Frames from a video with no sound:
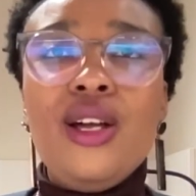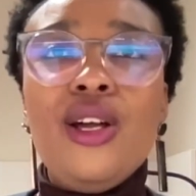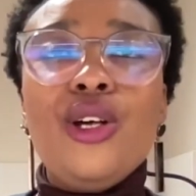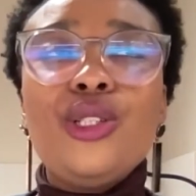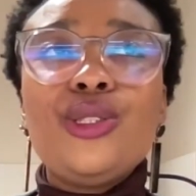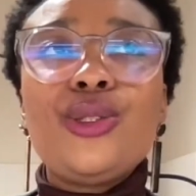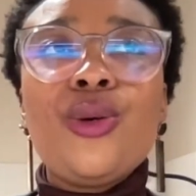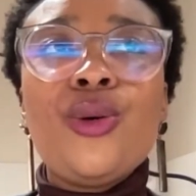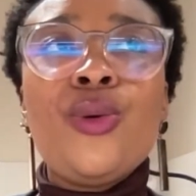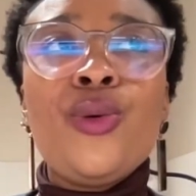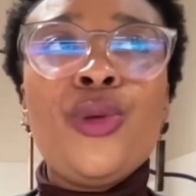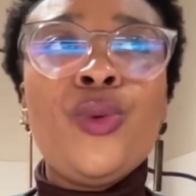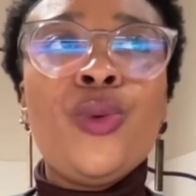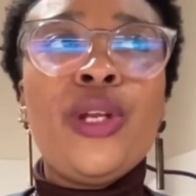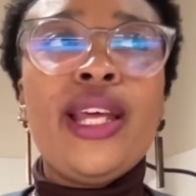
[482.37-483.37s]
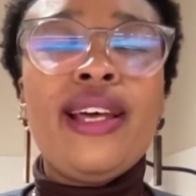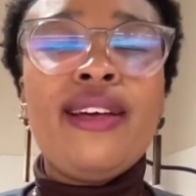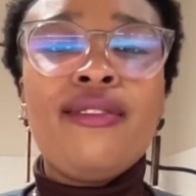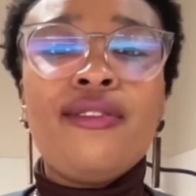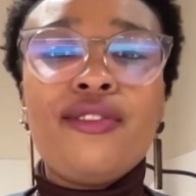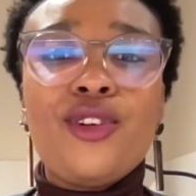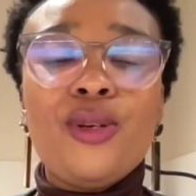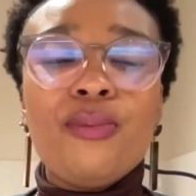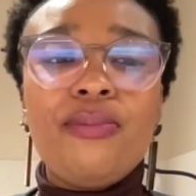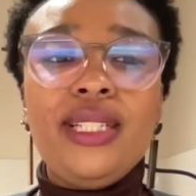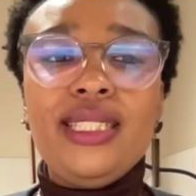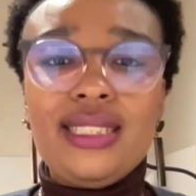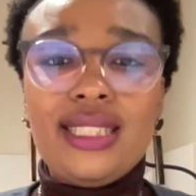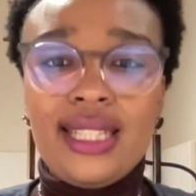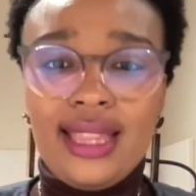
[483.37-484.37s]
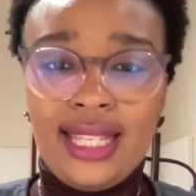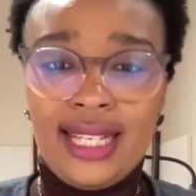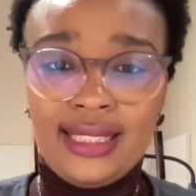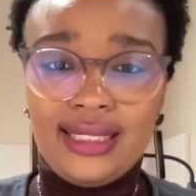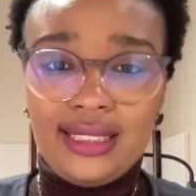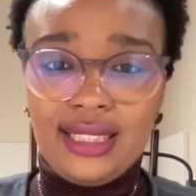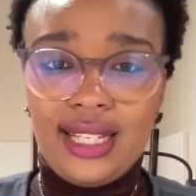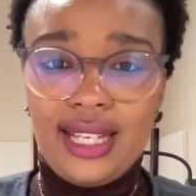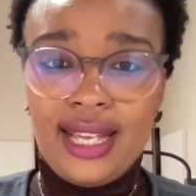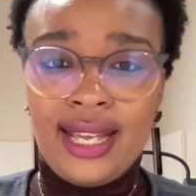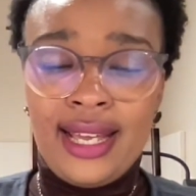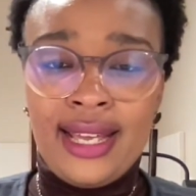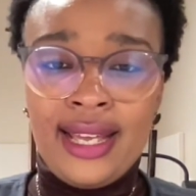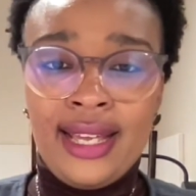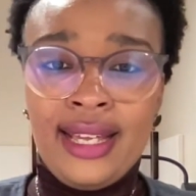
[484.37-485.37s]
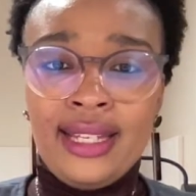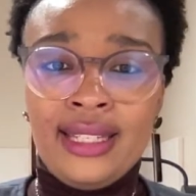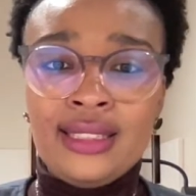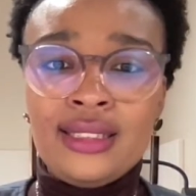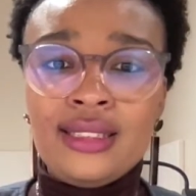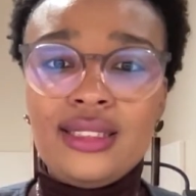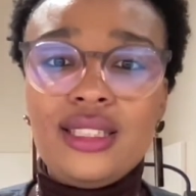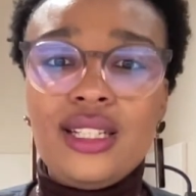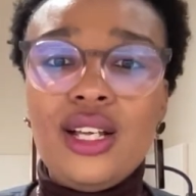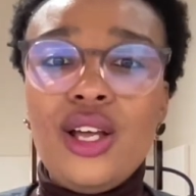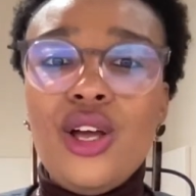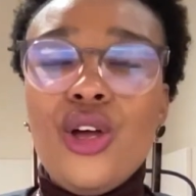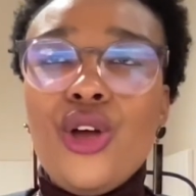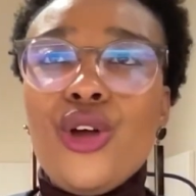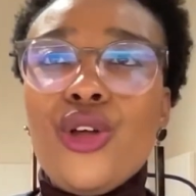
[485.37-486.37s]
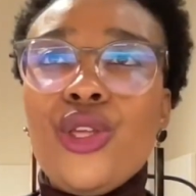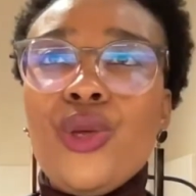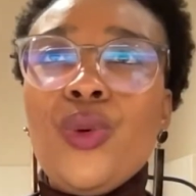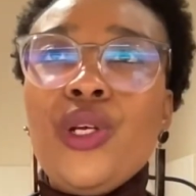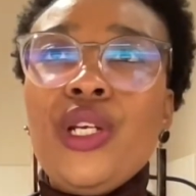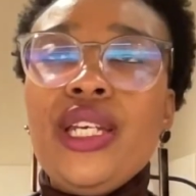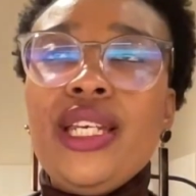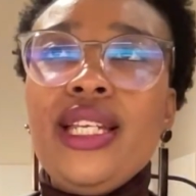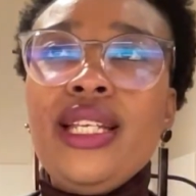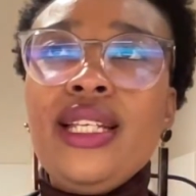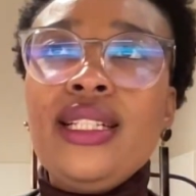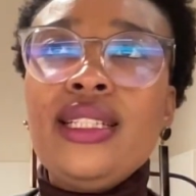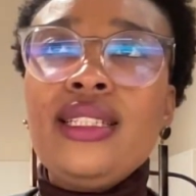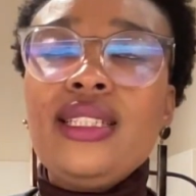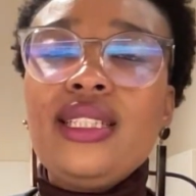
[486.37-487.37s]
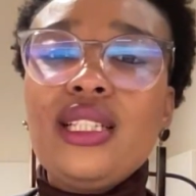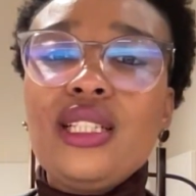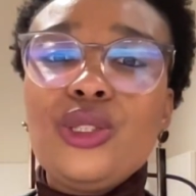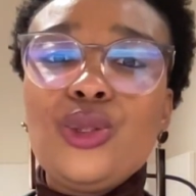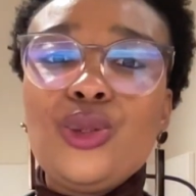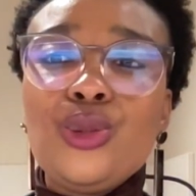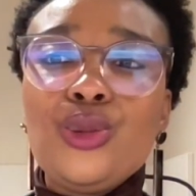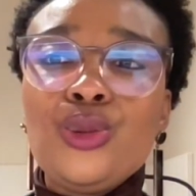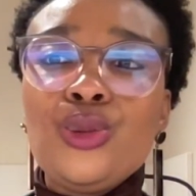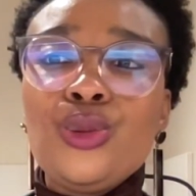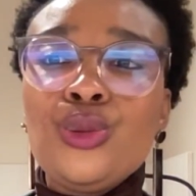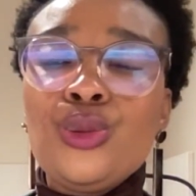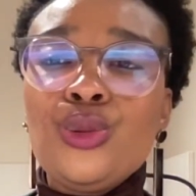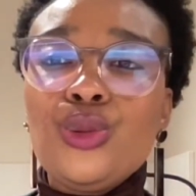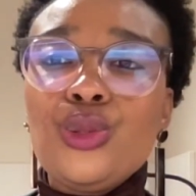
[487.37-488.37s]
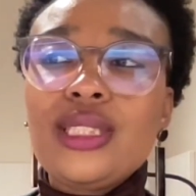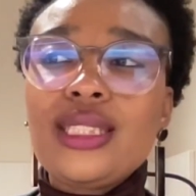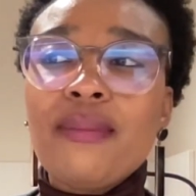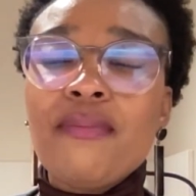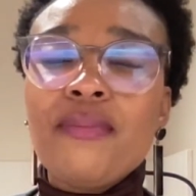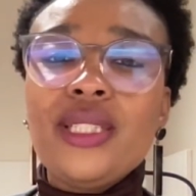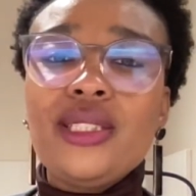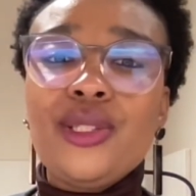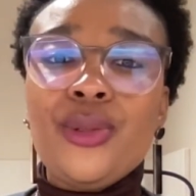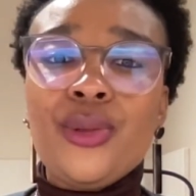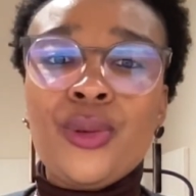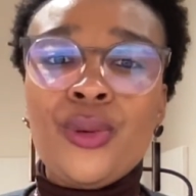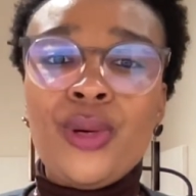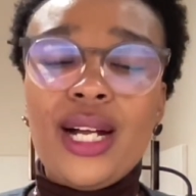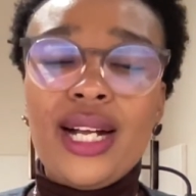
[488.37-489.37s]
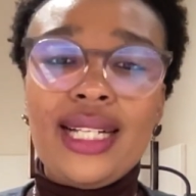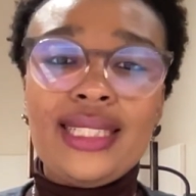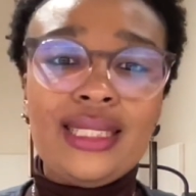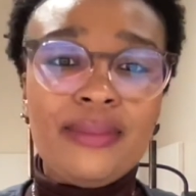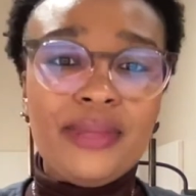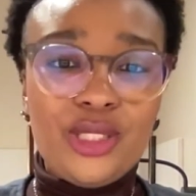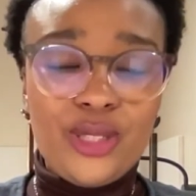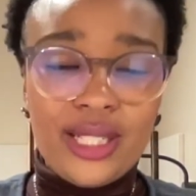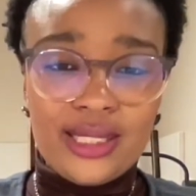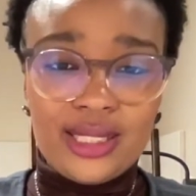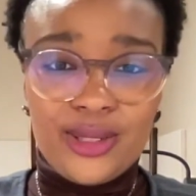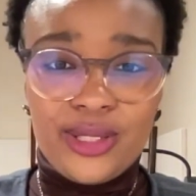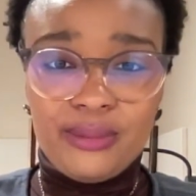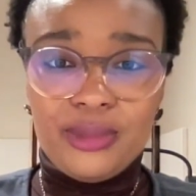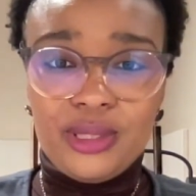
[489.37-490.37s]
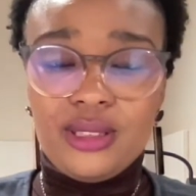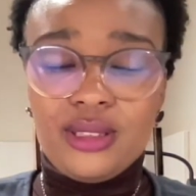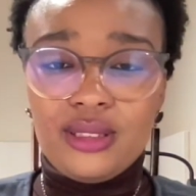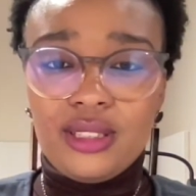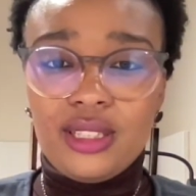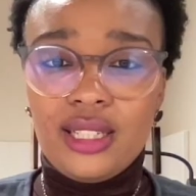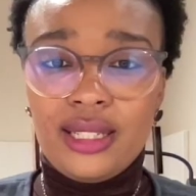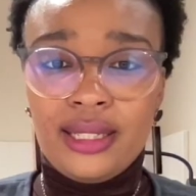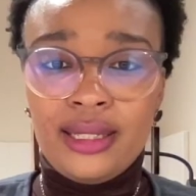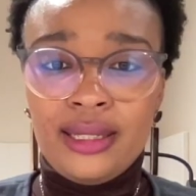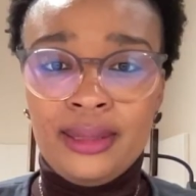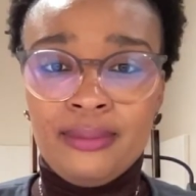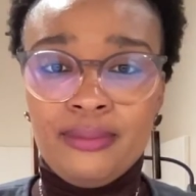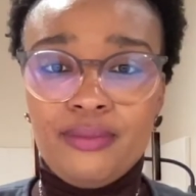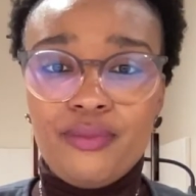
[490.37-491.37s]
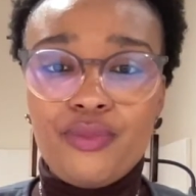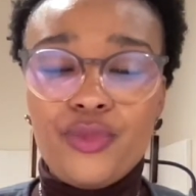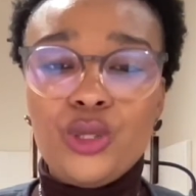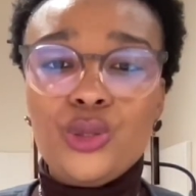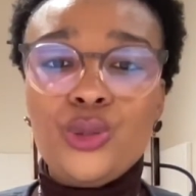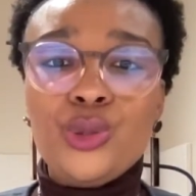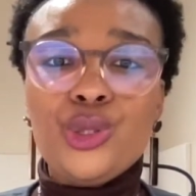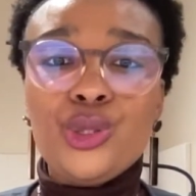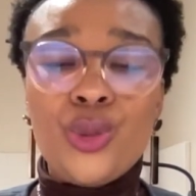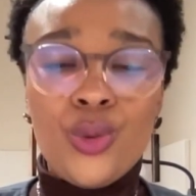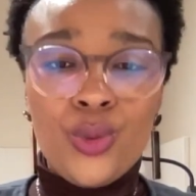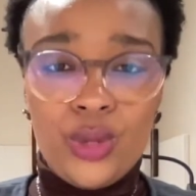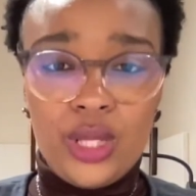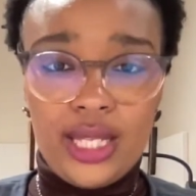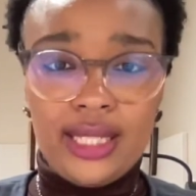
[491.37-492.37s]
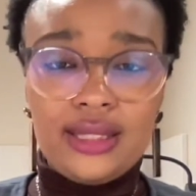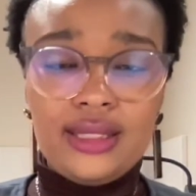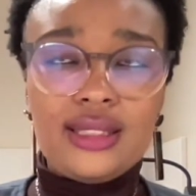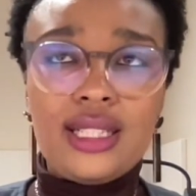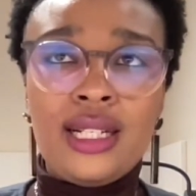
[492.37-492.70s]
So you would have completed that, and you would need to submit your academic transcript, to show that,